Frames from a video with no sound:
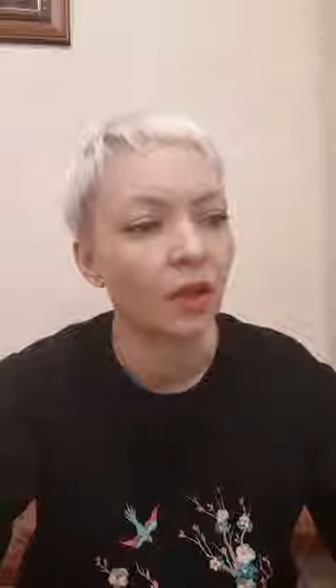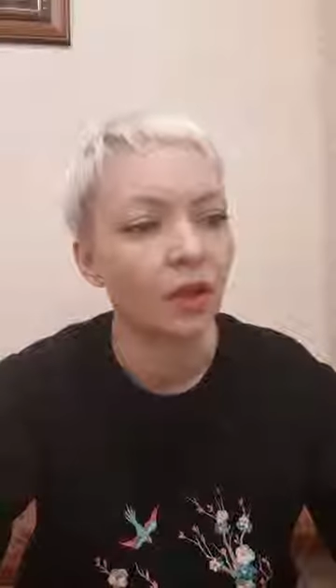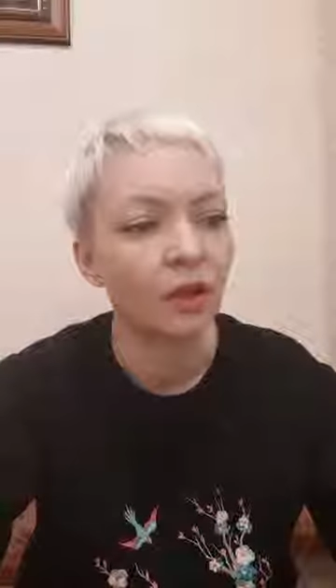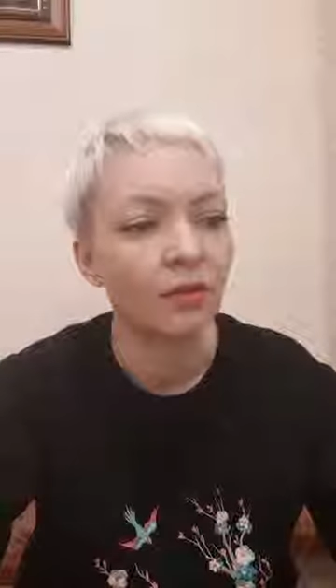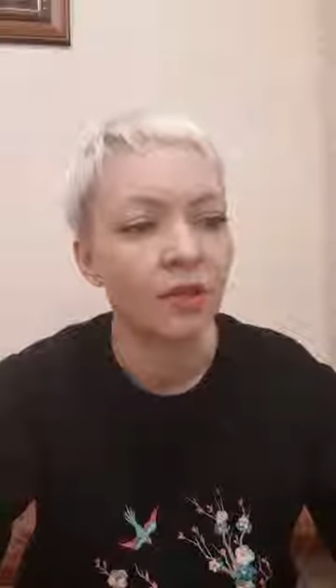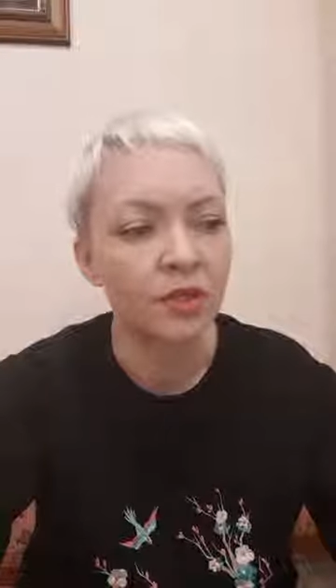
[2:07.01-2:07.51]

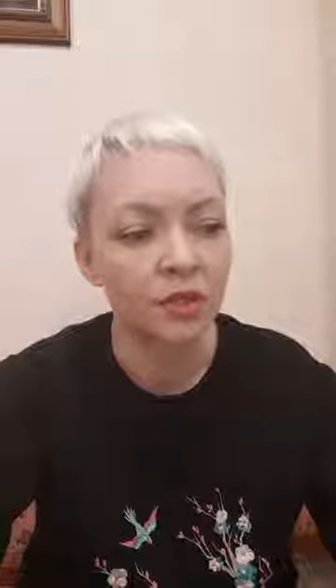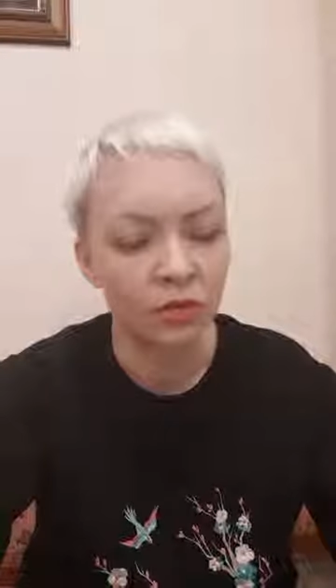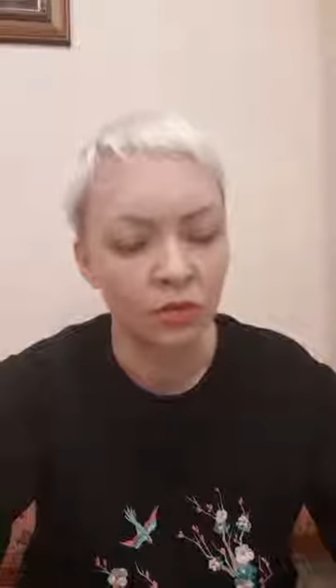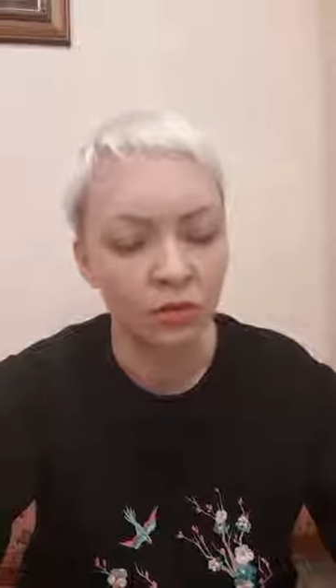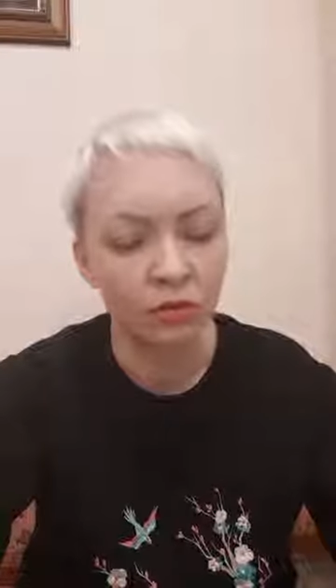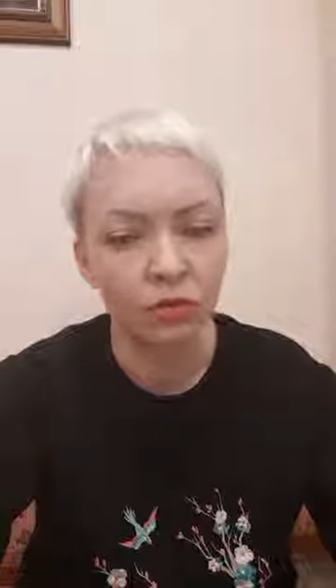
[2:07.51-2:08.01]
give
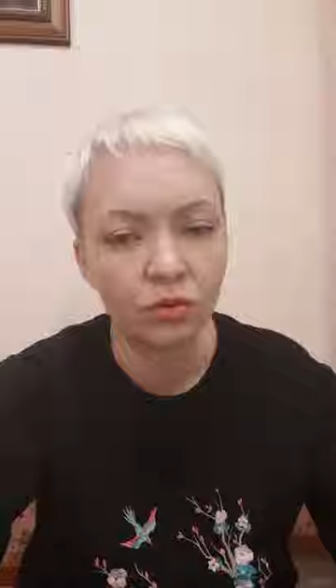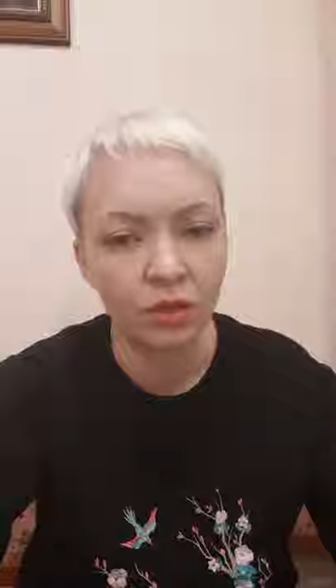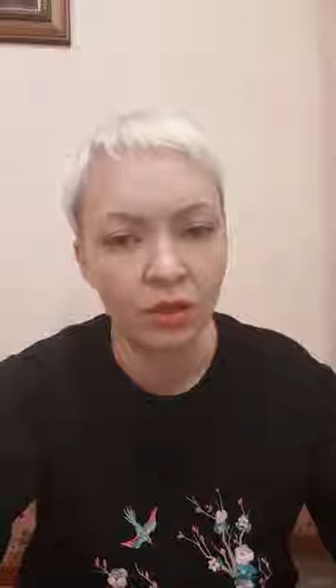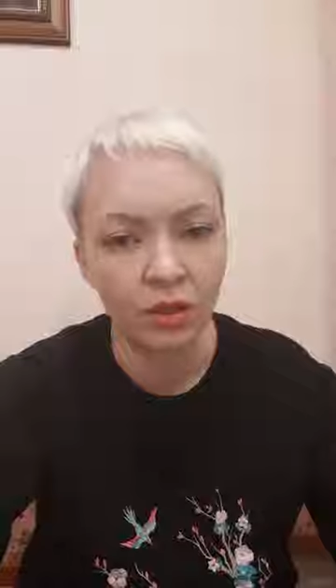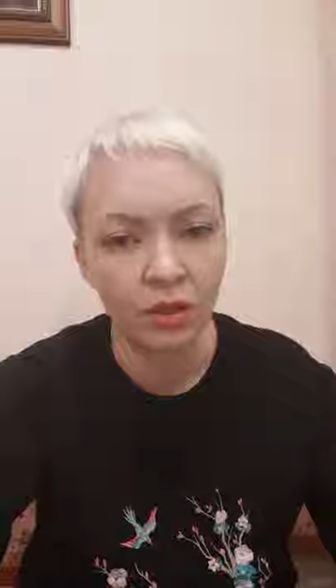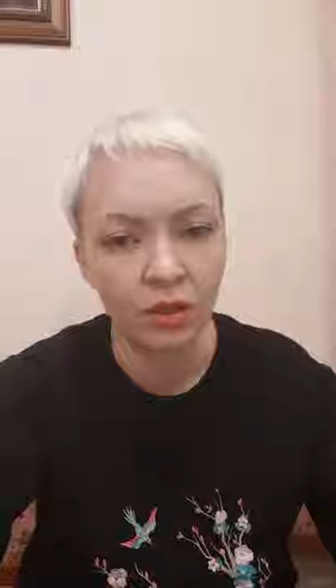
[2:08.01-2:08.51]
us good
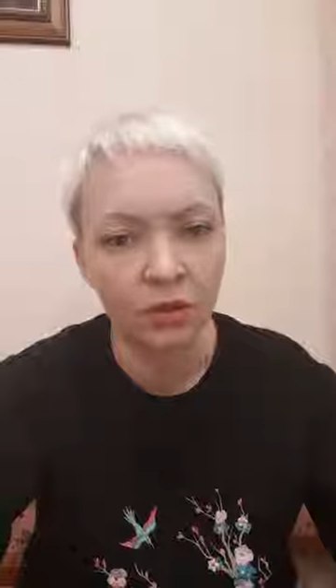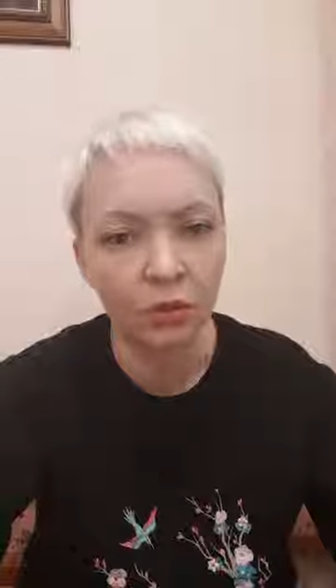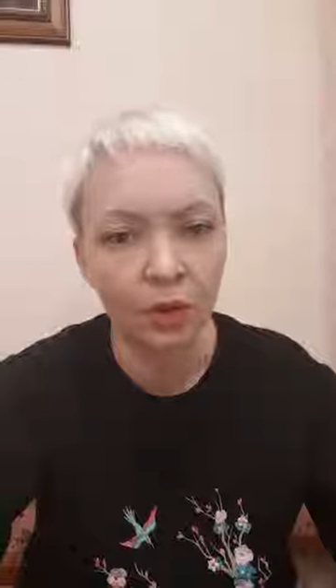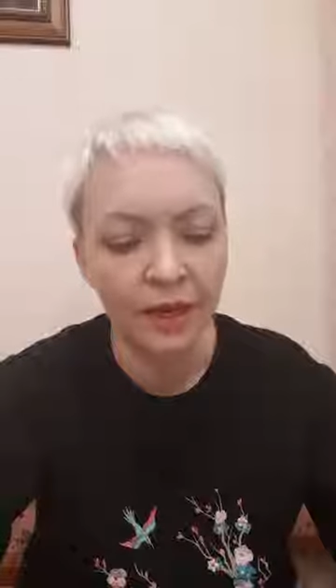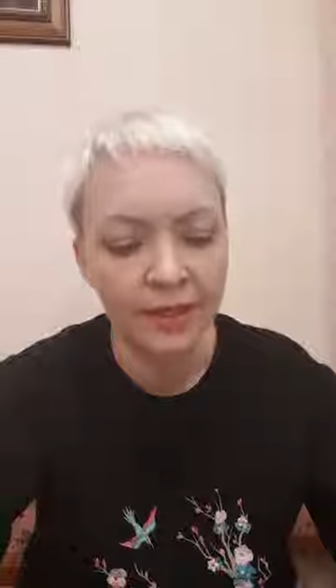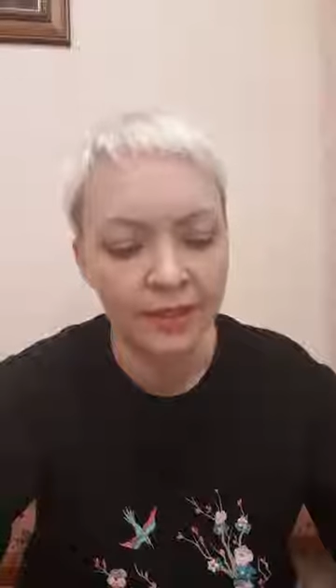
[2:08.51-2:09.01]

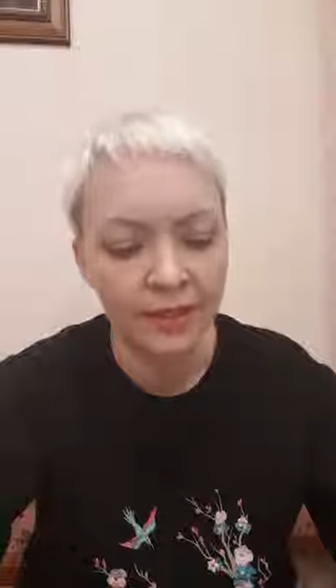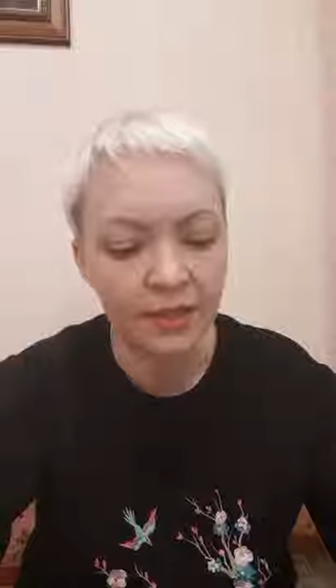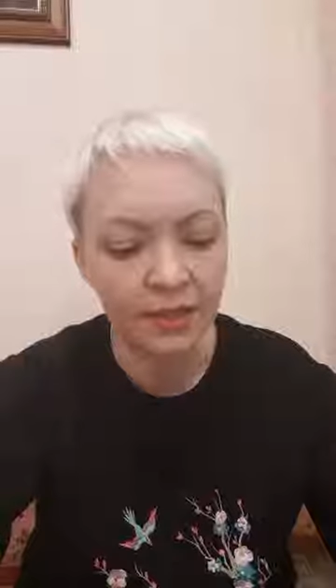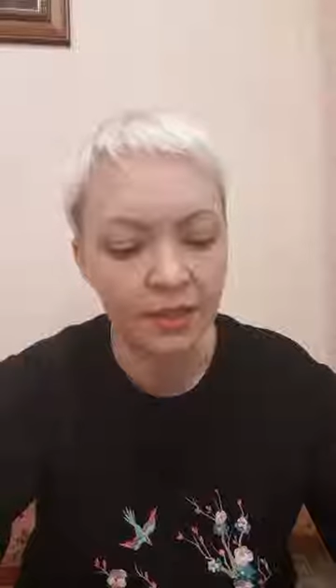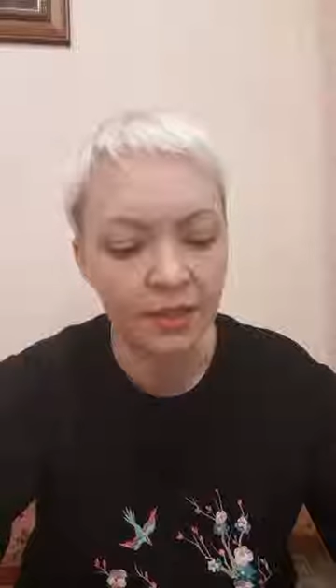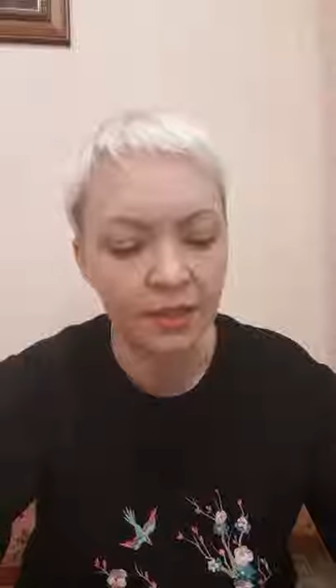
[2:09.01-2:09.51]
advices,